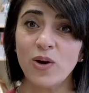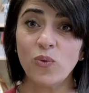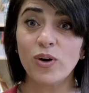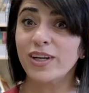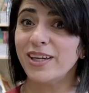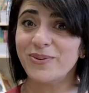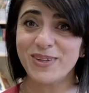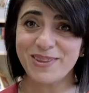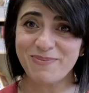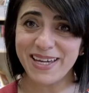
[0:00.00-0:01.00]
working
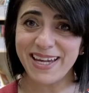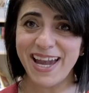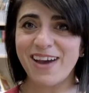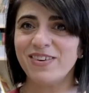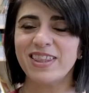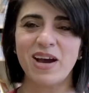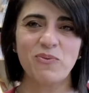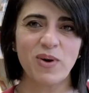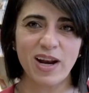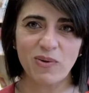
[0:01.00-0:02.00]
with me, having
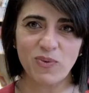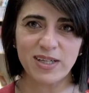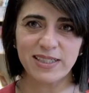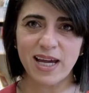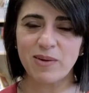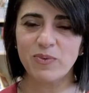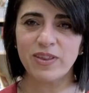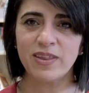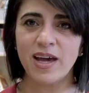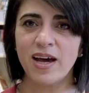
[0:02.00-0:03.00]
that one on one time
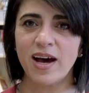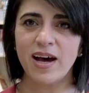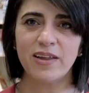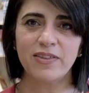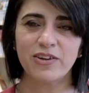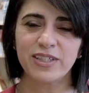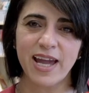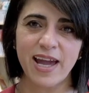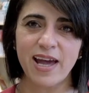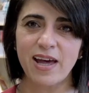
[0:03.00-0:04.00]
with uh, their
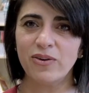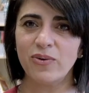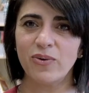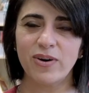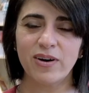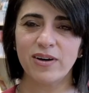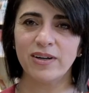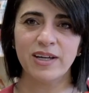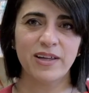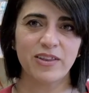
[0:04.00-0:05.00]
dad
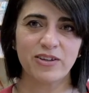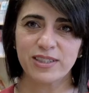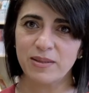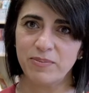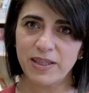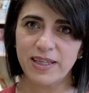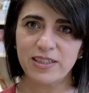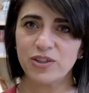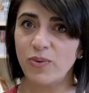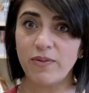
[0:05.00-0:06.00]
or their
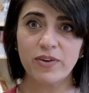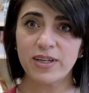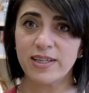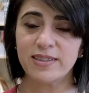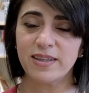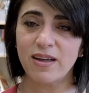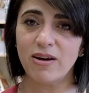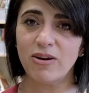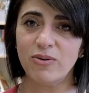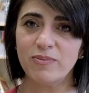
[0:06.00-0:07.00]
siblings, whoever it is in the
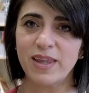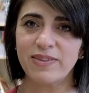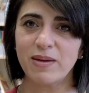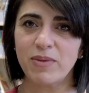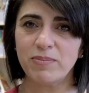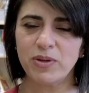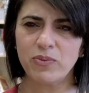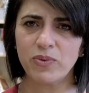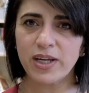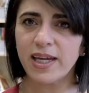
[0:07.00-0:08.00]
home that they might be
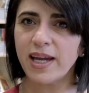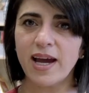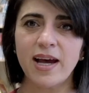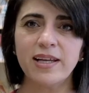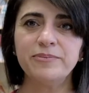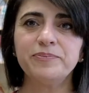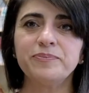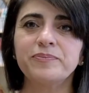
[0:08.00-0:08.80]
working on.